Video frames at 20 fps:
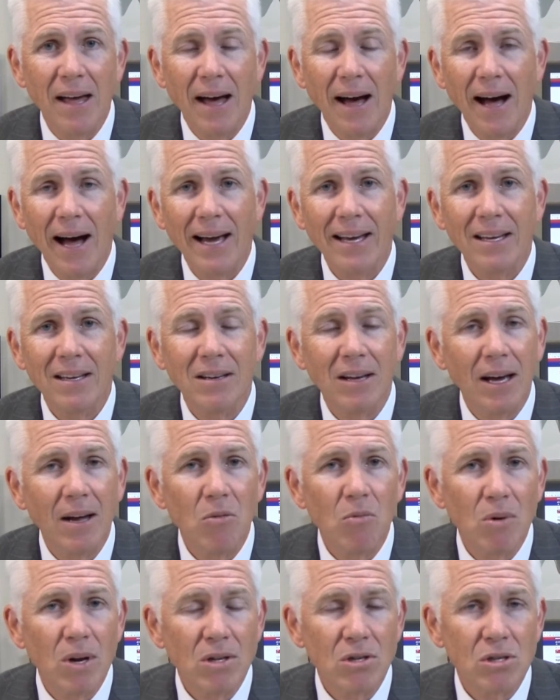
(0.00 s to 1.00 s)
I can get
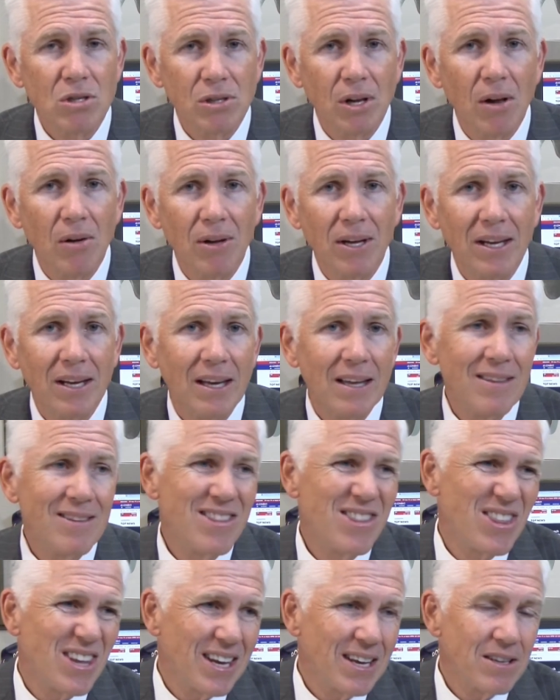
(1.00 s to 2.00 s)
rich slowly in
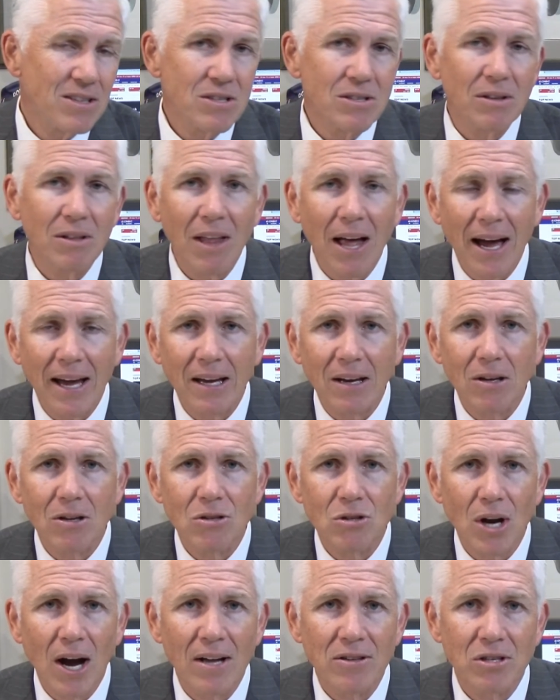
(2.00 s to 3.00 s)
things like
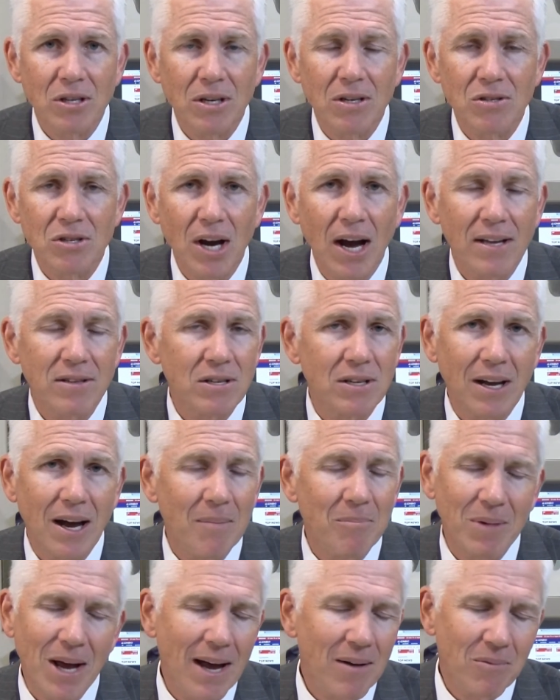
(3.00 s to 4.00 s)
Johnson & Johnson. I'm
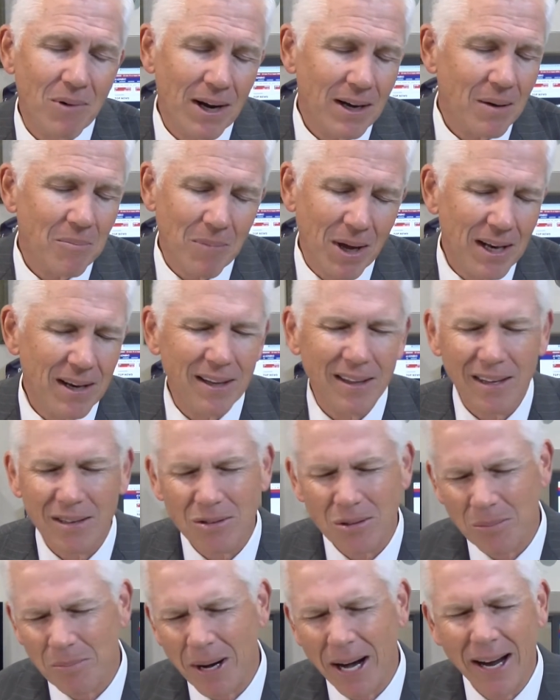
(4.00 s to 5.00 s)
not recommending that
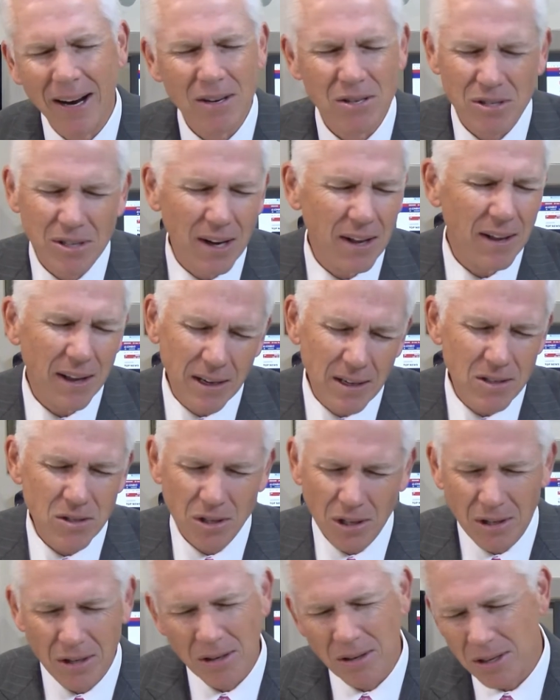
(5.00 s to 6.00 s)
you buy or sell any
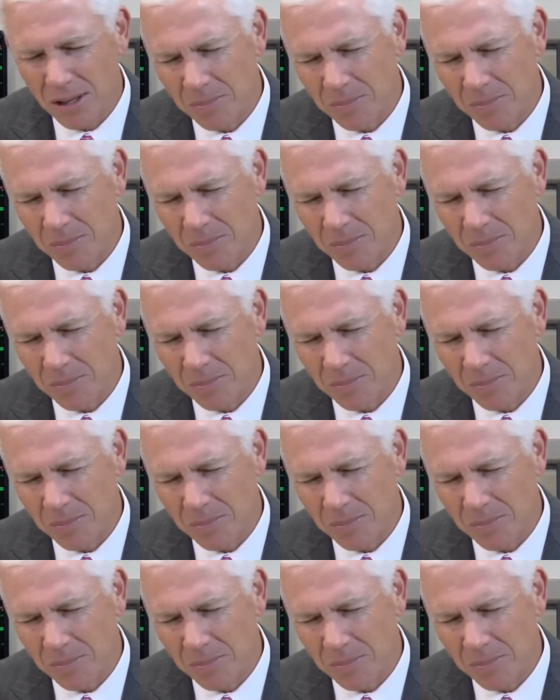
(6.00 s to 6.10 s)
security.